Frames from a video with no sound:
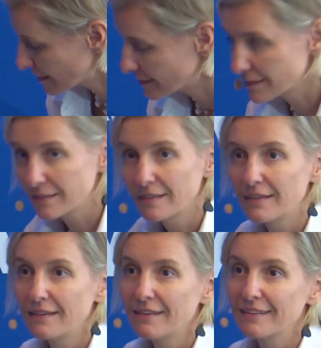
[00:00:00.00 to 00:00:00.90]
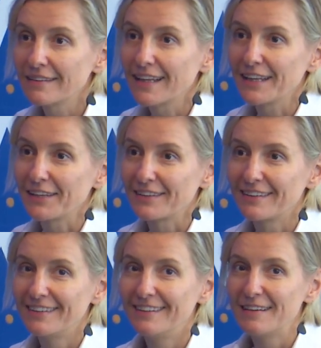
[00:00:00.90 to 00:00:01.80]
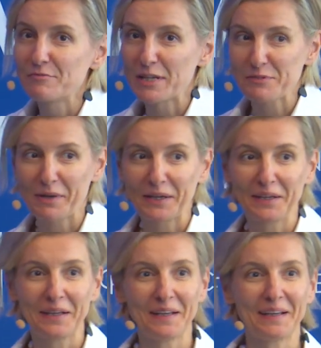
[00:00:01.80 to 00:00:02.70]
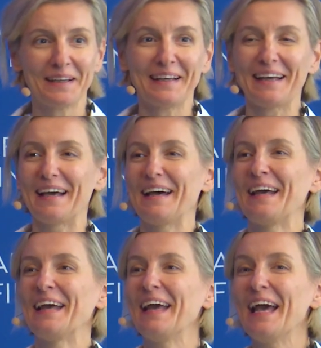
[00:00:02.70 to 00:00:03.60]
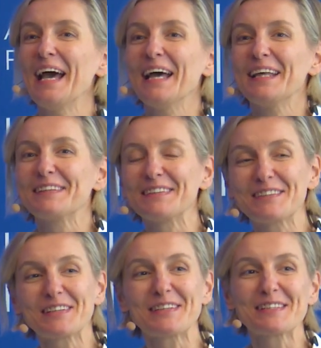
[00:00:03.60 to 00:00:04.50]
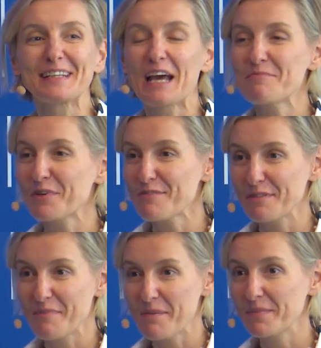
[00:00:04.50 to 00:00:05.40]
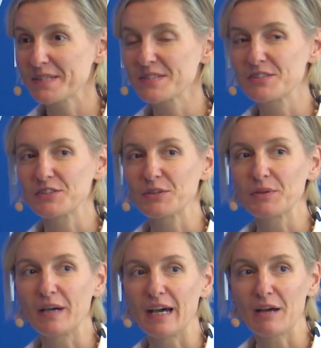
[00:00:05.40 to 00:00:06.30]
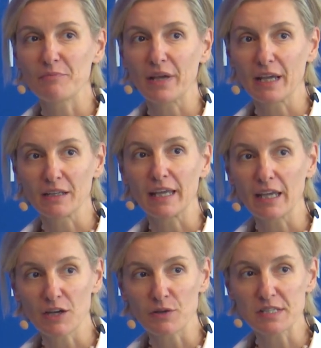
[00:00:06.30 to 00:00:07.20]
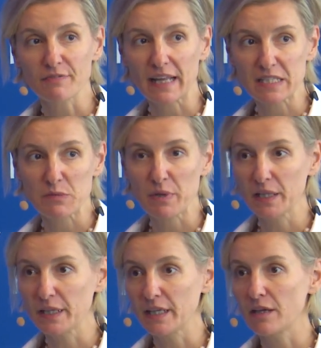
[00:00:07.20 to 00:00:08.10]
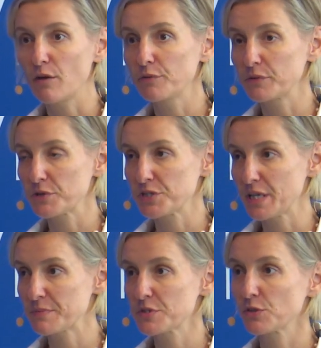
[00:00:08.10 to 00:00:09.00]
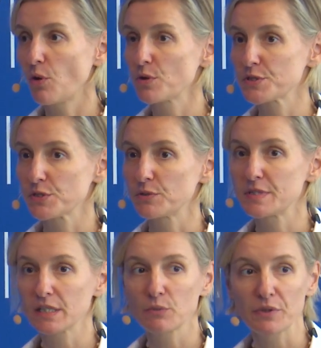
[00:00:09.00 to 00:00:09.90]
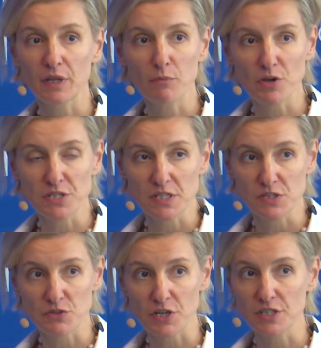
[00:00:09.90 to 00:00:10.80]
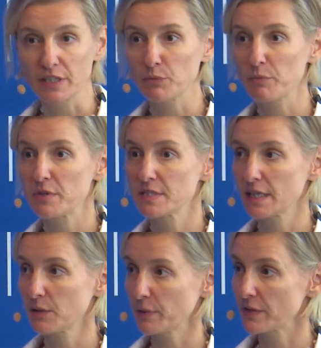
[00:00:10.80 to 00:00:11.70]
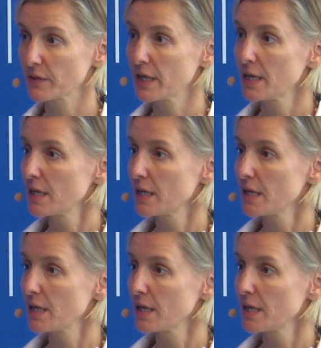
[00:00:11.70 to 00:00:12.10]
There we go. Easy. Okay. Go on. A number of amendments to increase flexibility of the regimes to also deal with the emergency situation that we've been dealing with.